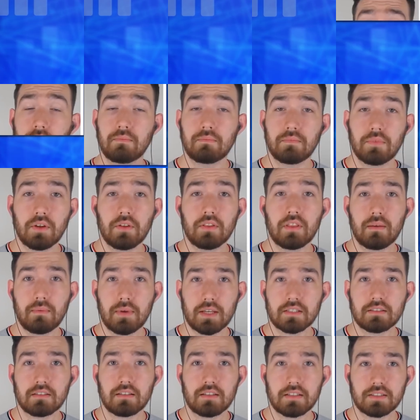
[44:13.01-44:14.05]
Yeah, no, that
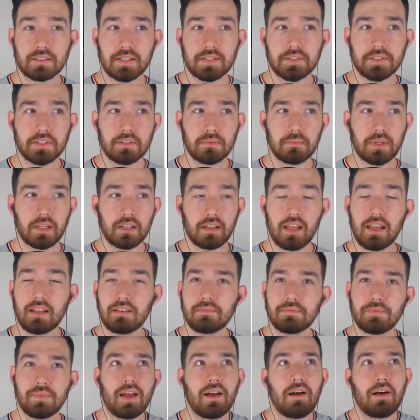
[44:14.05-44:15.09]
makes a lot of sense to me.
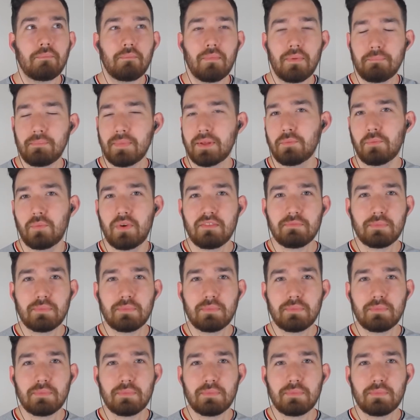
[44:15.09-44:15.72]
And I mean,